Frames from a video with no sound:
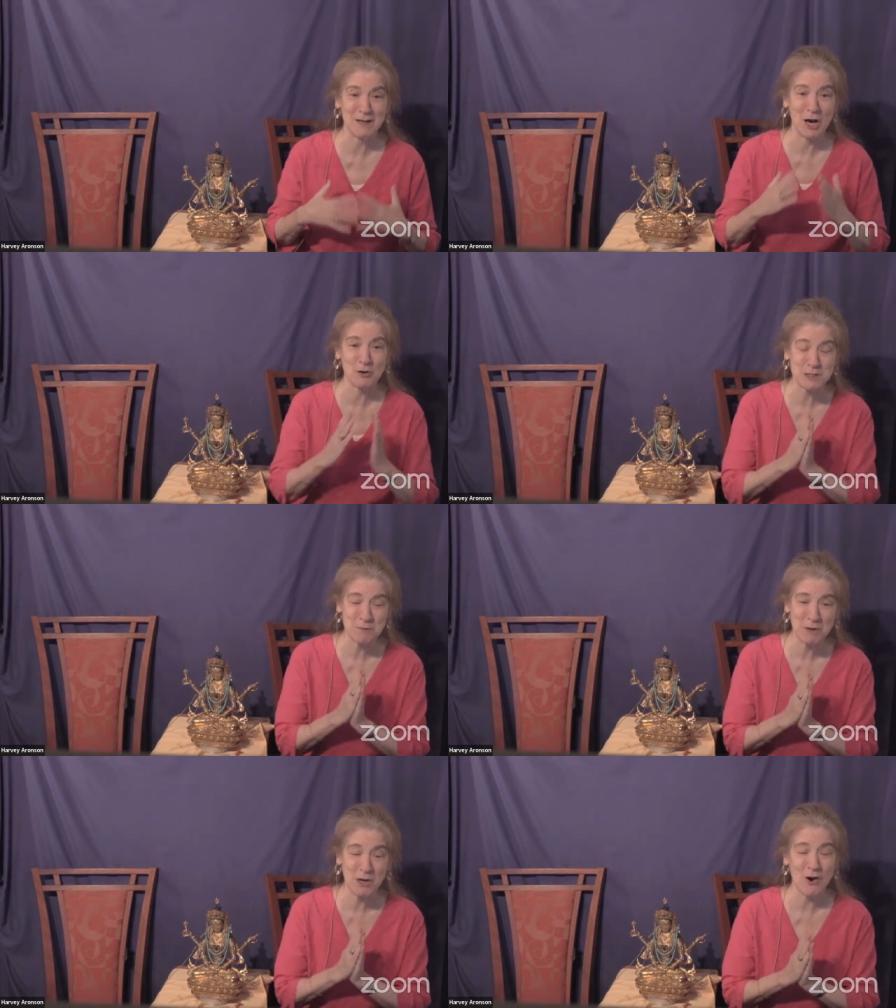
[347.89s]

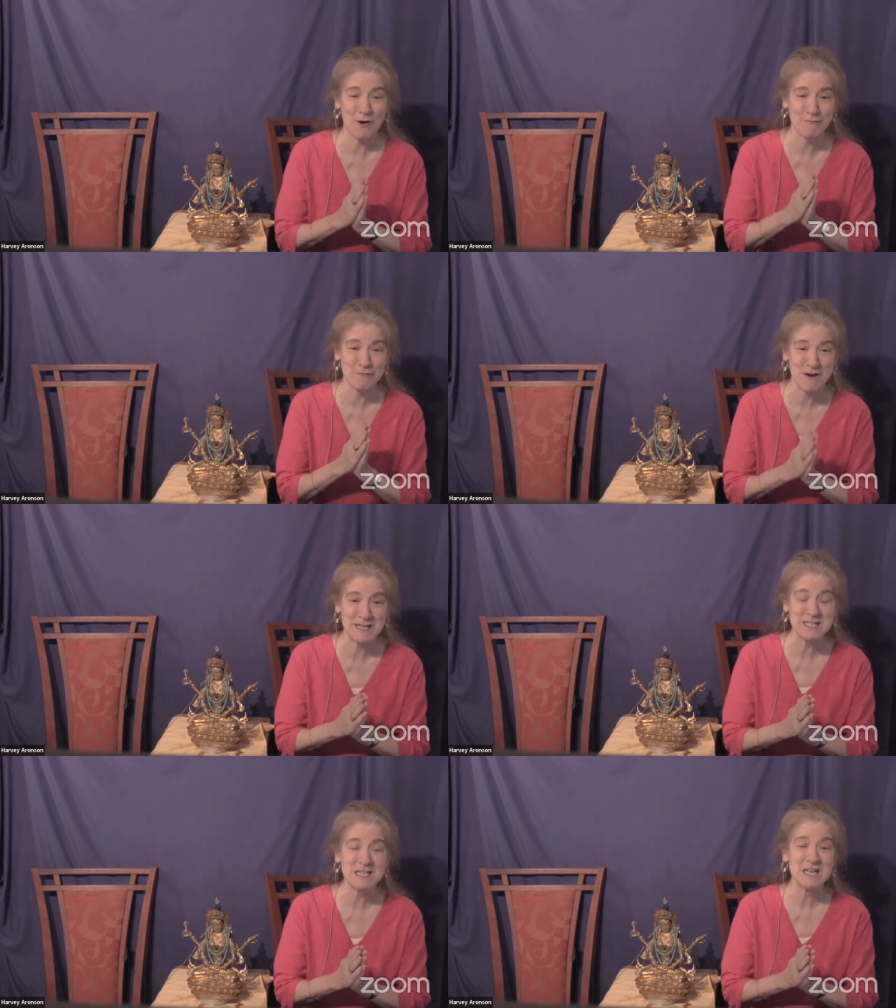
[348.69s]
Gautama, our
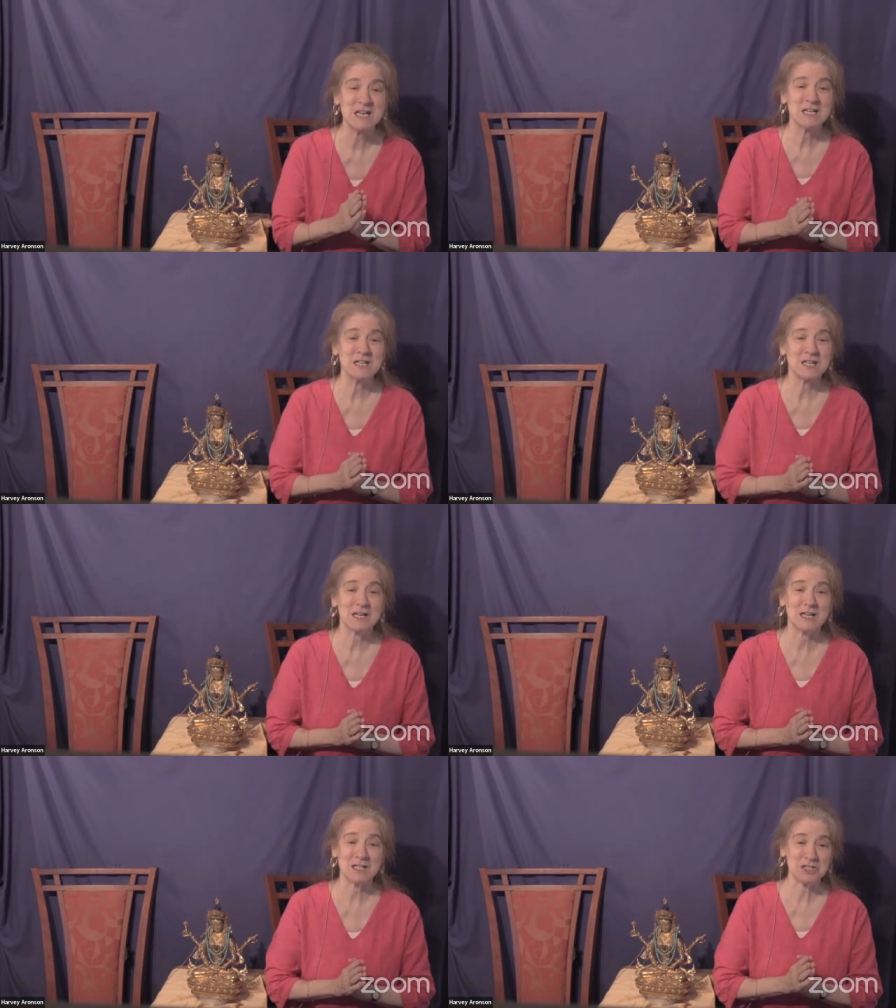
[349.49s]
friend,
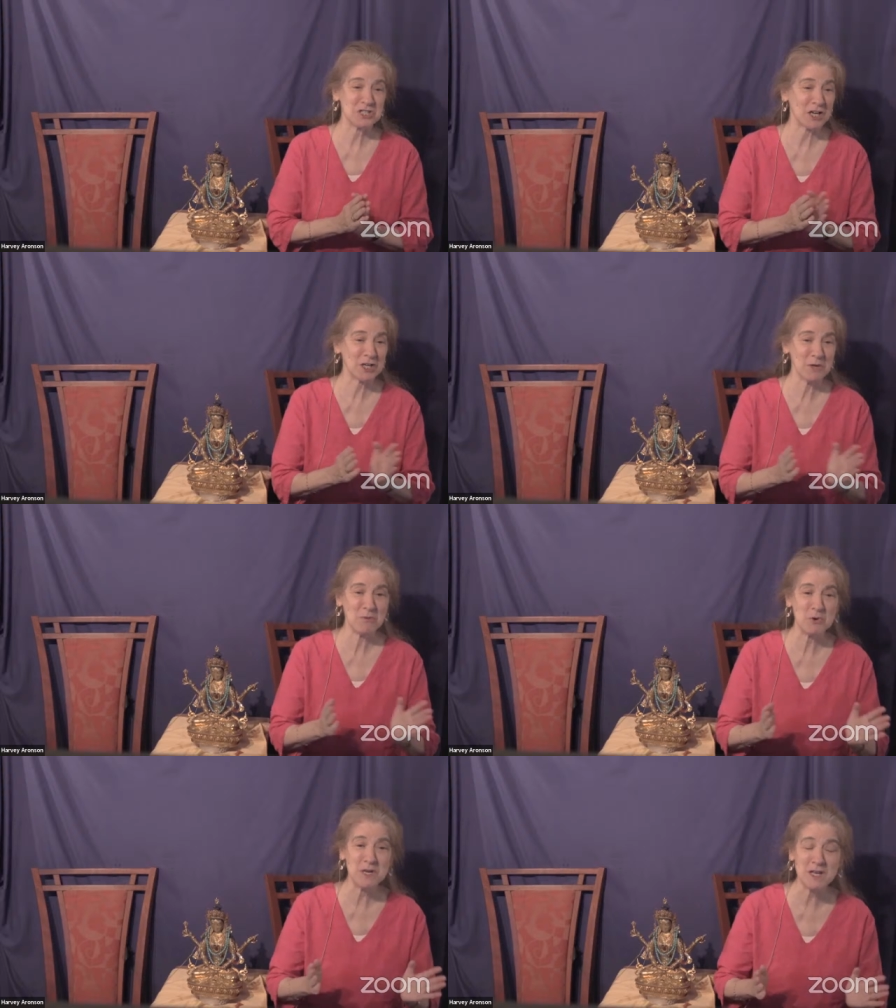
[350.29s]

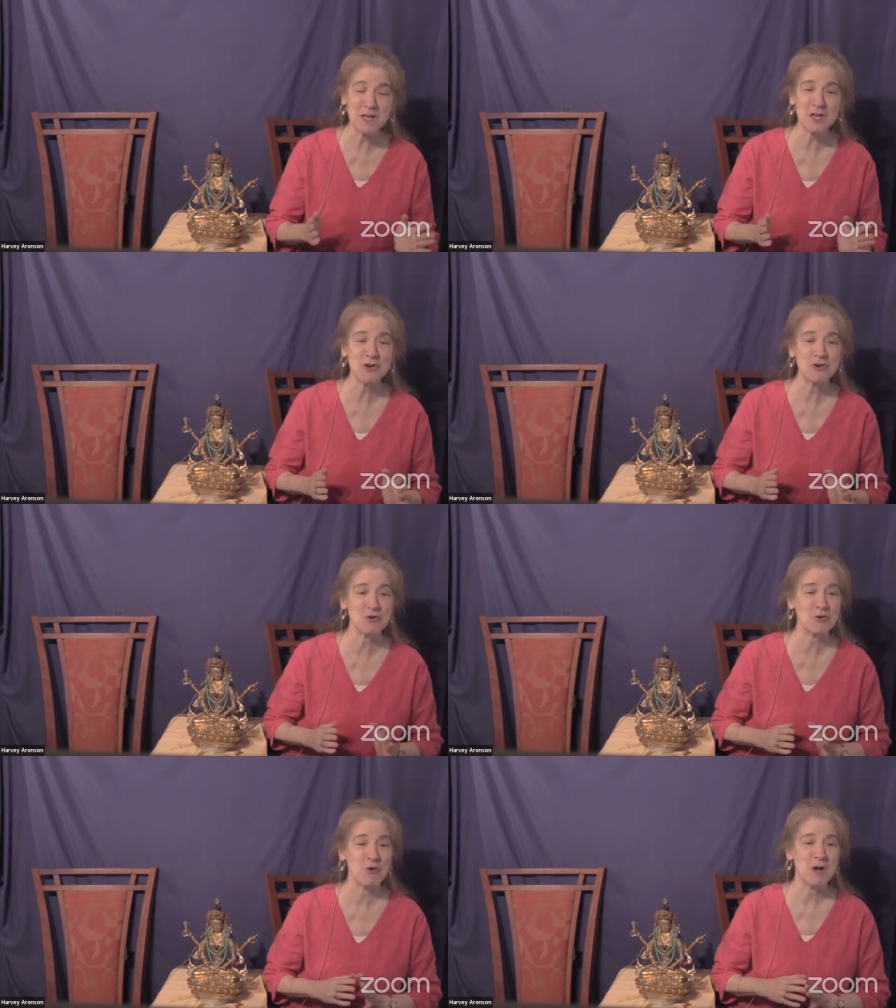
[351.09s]
Shakyamuni,
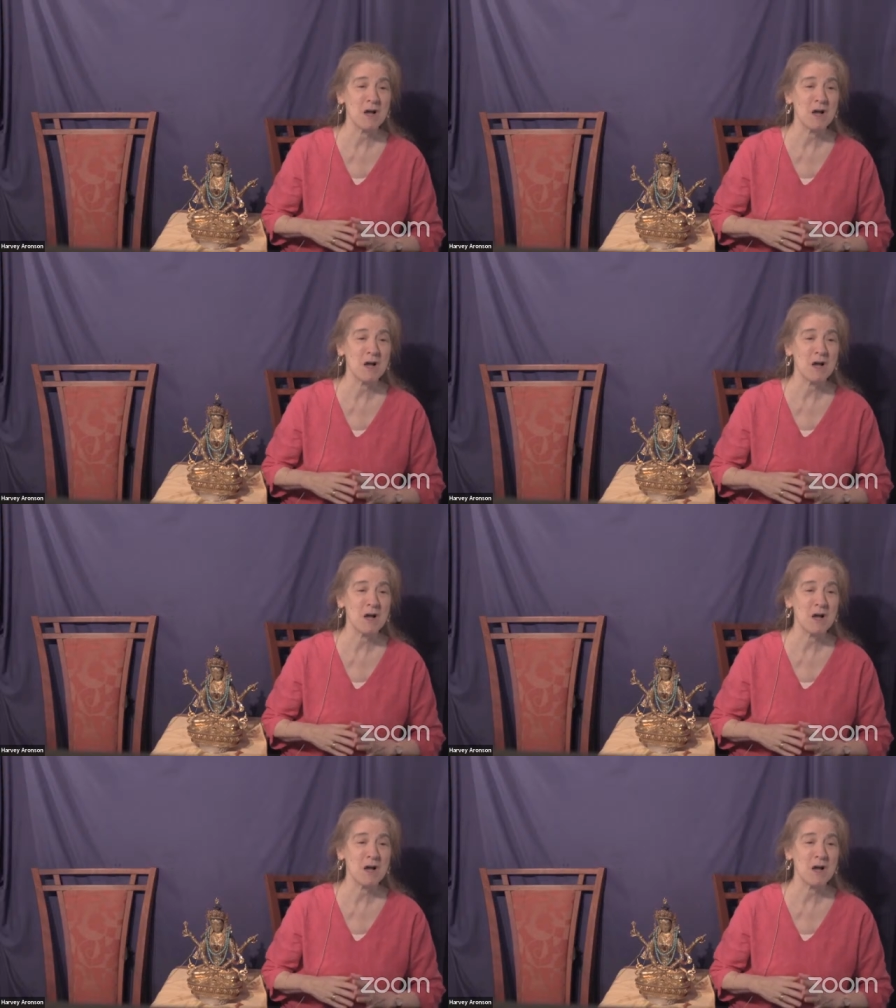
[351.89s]
who